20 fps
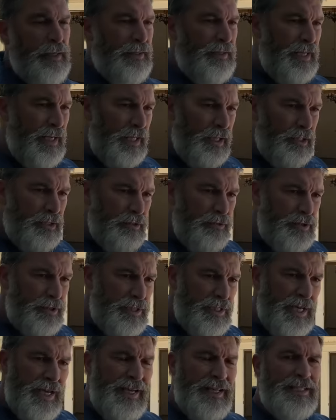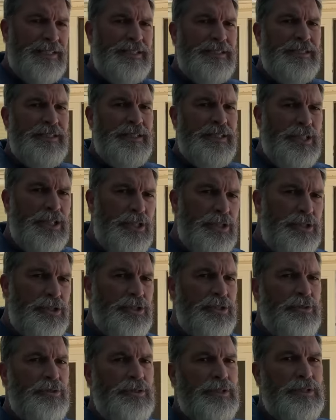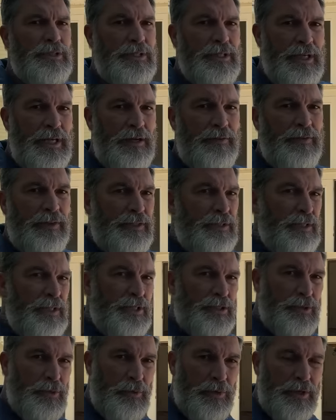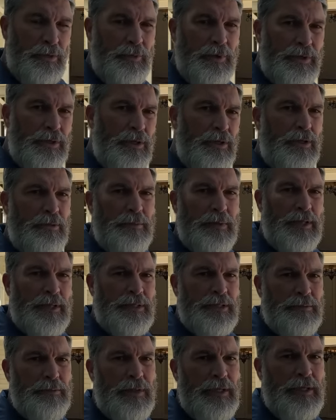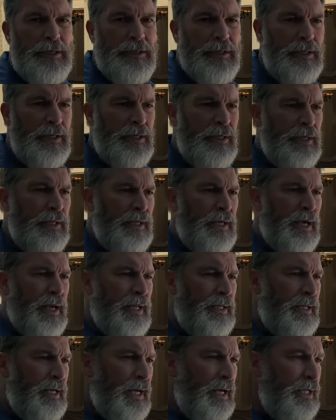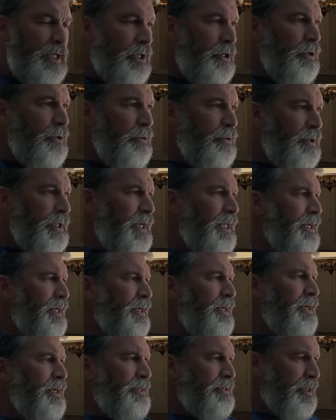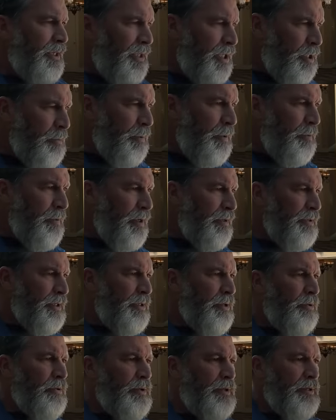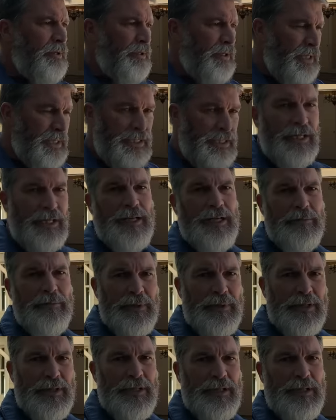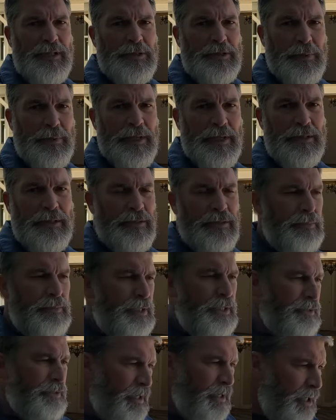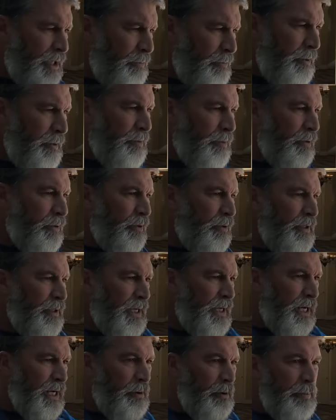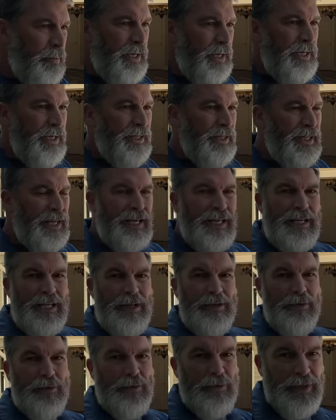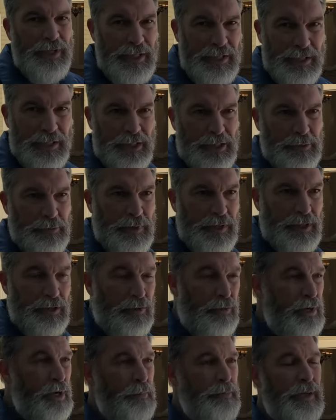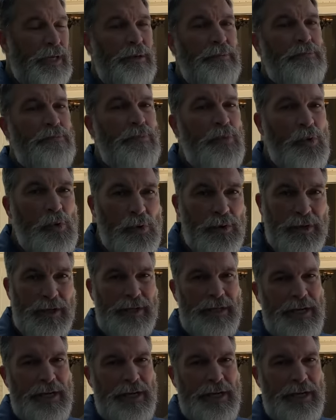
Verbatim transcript: That includes taxes and insurance and everything, $2,100 a month. Now I know that there's a lot of people out there going, that's a lot of money each month. But there's a lot of people going, I pay that in rent each month, or I pay more than